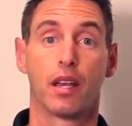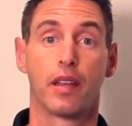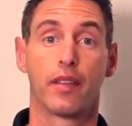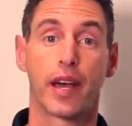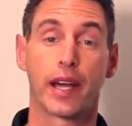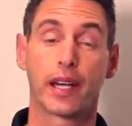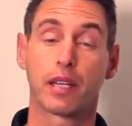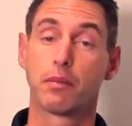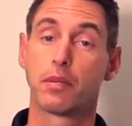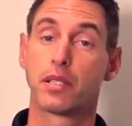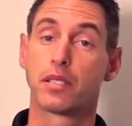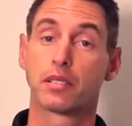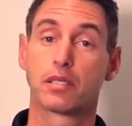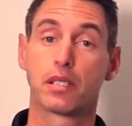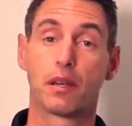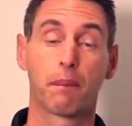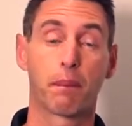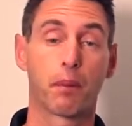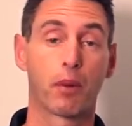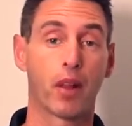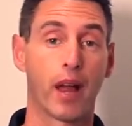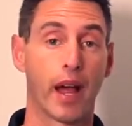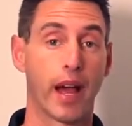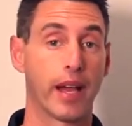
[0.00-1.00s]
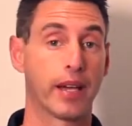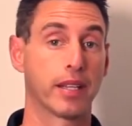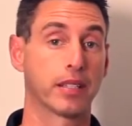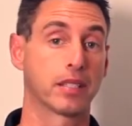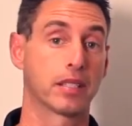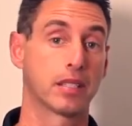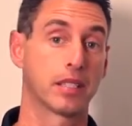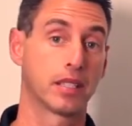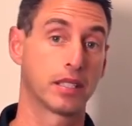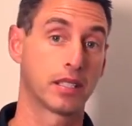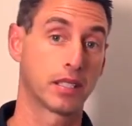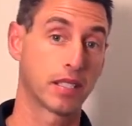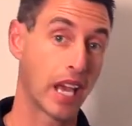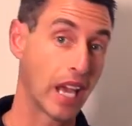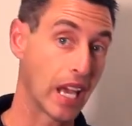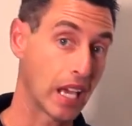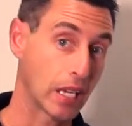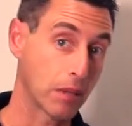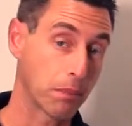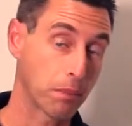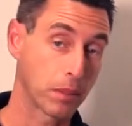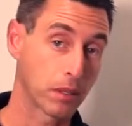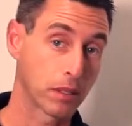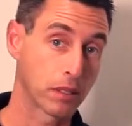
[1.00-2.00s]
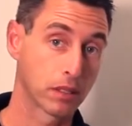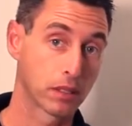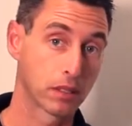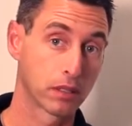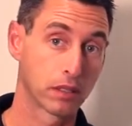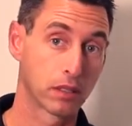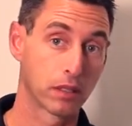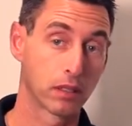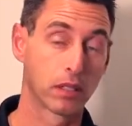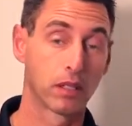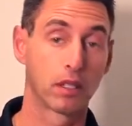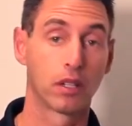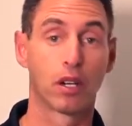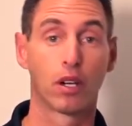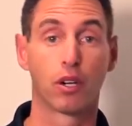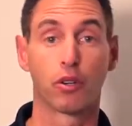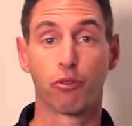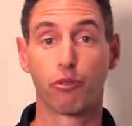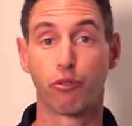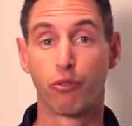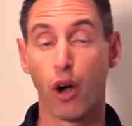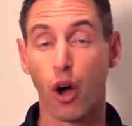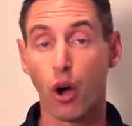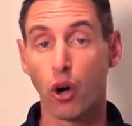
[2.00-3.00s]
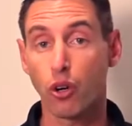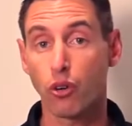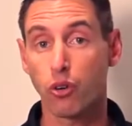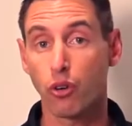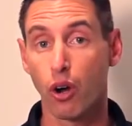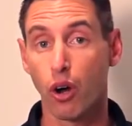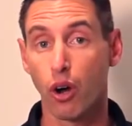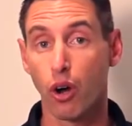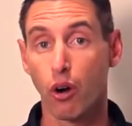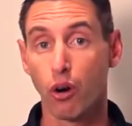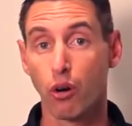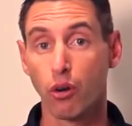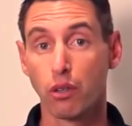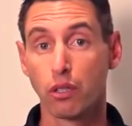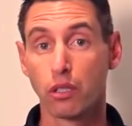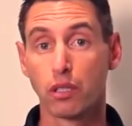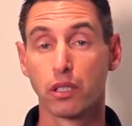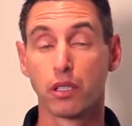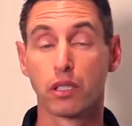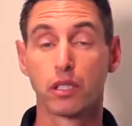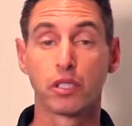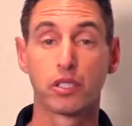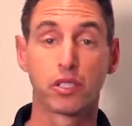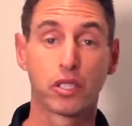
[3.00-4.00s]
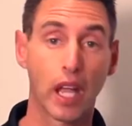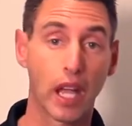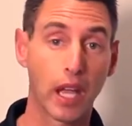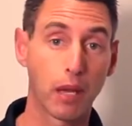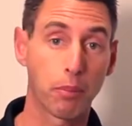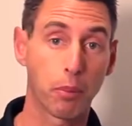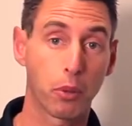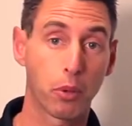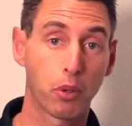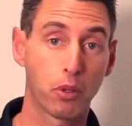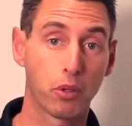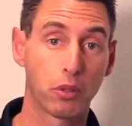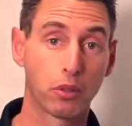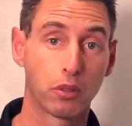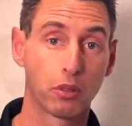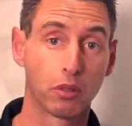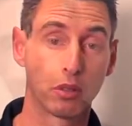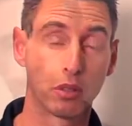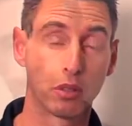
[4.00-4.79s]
That can be simple as tape, Velcro, staple.